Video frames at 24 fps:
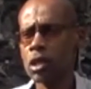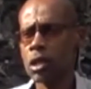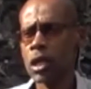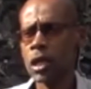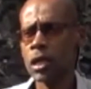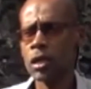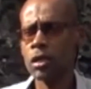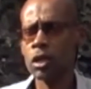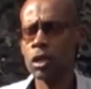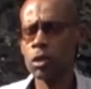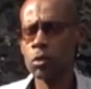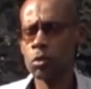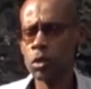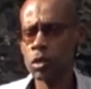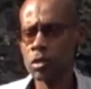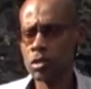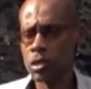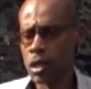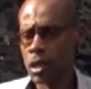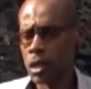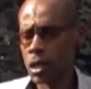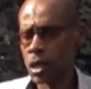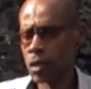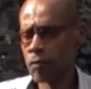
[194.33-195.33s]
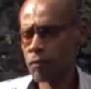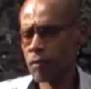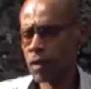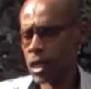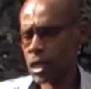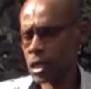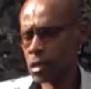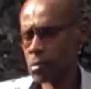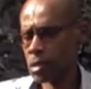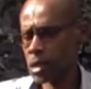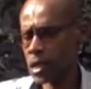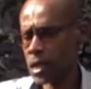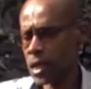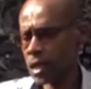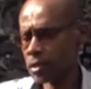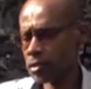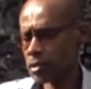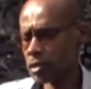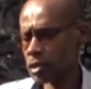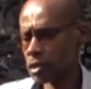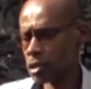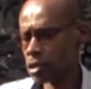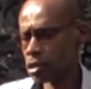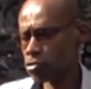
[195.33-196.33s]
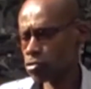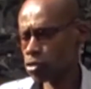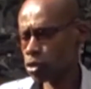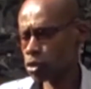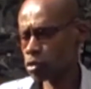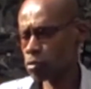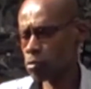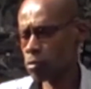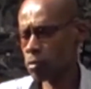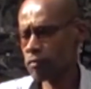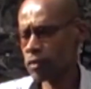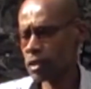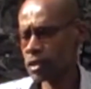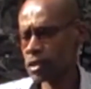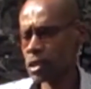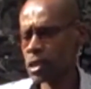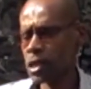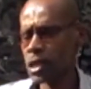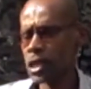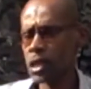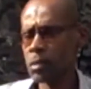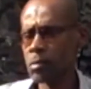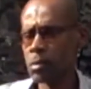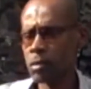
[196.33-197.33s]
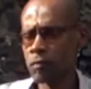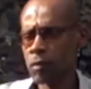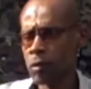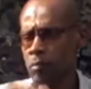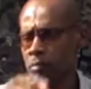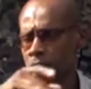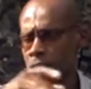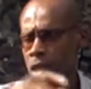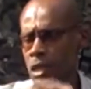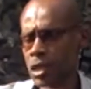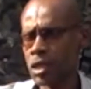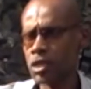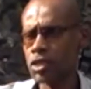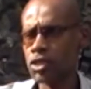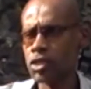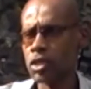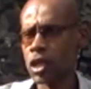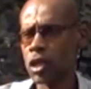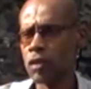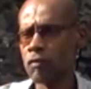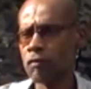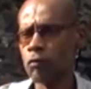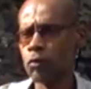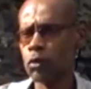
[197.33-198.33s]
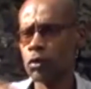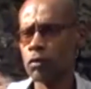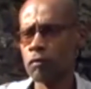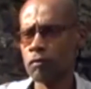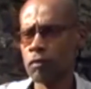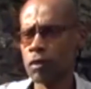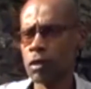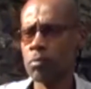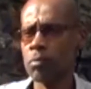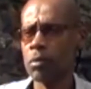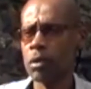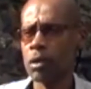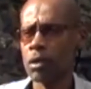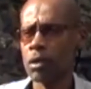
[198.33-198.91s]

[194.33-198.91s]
In other words, if an enemy landed on the ground, to prevent an enemy from taking Charles Fort from